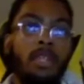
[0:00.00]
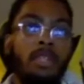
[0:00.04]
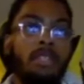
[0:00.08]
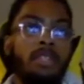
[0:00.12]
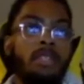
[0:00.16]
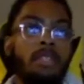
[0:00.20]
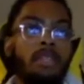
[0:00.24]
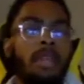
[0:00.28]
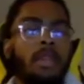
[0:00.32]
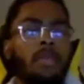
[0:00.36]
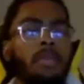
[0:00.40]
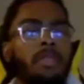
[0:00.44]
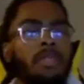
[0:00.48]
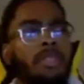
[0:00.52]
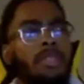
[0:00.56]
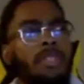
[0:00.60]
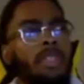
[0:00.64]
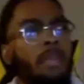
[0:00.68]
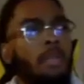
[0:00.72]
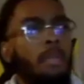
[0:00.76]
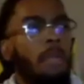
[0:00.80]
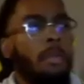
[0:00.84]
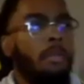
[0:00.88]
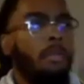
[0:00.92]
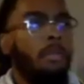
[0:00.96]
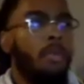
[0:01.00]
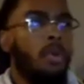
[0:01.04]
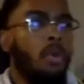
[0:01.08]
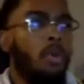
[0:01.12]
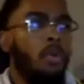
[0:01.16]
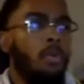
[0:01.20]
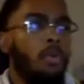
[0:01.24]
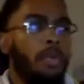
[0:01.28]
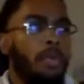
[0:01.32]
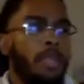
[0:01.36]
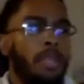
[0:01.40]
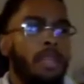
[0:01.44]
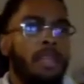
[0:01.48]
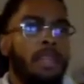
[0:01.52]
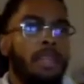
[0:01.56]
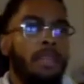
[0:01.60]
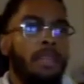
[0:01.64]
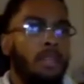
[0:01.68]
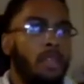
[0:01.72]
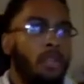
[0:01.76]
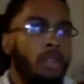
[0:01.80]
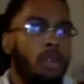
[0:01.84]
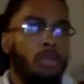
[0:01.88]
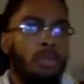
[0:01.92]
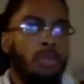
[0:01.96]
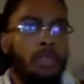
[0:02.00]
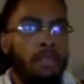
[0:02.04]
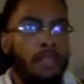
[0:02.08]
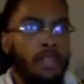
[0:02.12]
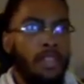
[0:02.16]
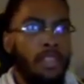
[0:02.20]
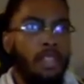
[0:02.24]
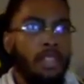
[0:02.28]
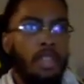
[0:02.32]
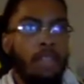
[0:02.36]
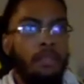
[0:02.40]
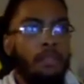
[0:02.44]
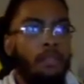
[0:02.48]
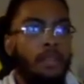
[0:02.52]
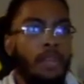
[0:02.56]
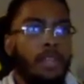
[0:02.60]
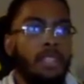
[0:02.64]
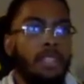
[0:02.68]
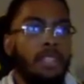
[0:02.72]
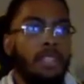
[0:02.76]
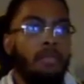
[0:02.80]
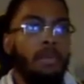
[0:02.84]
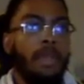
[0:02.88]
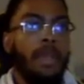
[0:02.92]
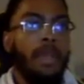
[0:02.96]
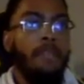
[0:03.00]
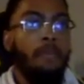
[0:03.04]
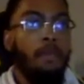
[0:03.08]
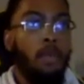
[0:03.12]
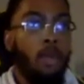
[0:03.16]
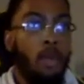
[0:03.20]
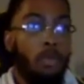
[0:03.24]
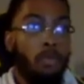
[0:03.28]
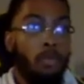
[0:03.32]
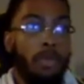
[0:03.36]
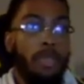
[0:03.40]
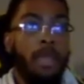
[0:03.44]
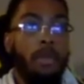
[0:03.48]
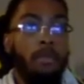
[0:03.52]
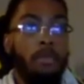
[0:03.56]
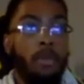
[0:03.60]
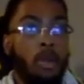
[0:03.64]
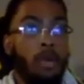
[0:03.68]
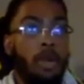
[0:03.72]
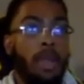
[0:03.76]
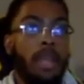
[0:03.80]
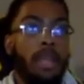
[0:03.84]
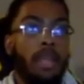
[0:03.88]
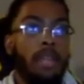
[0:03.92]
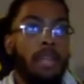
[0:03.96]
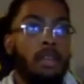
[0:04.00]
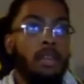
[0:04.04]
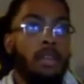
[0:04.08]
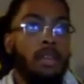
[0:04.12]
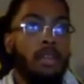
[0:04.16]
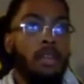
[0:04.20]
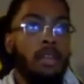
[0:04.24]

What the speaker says: So that was a team in Pro B, if you know division in France. We have Pro B and Pro A.